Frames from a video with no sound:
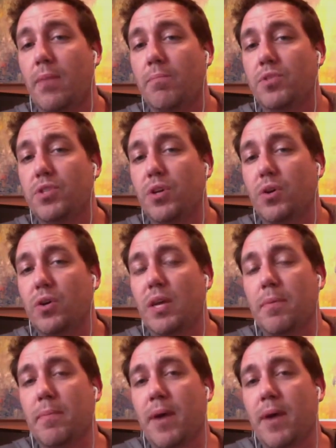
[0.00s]
So
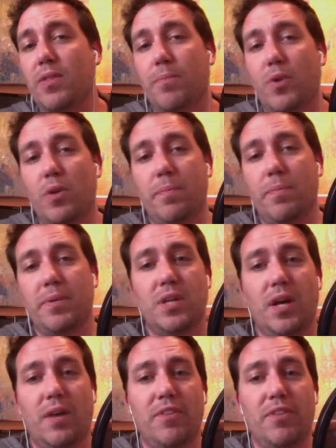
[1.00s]
keep in mind the purpose
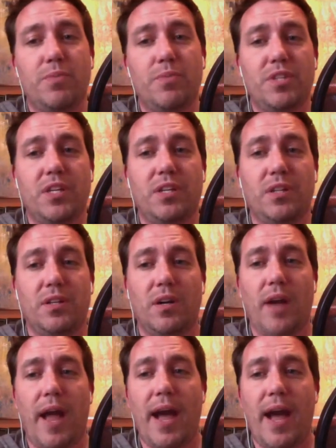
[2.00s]
of this particular
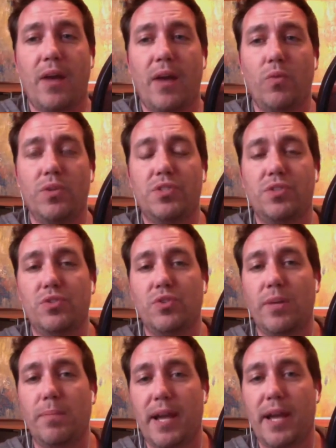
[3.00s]
hack was to try
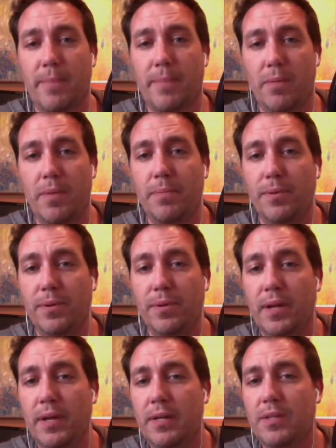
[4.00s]
to blackmail people.
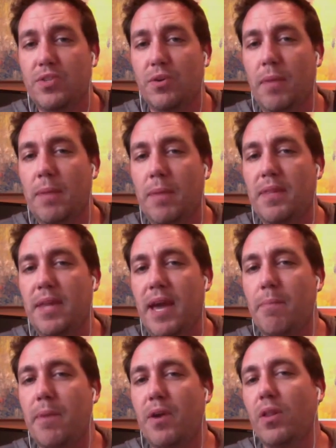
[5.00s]
So maybe they
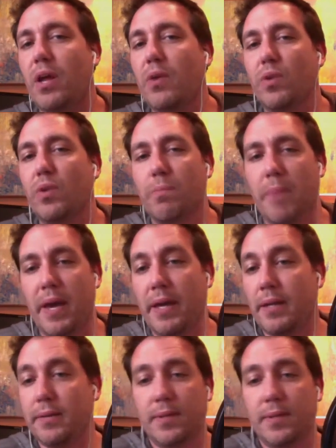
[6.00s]
had better luck with men,
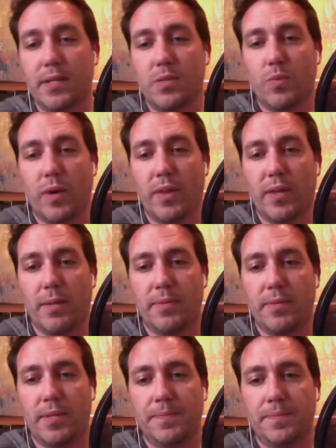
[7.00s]
and that's why they dumped it.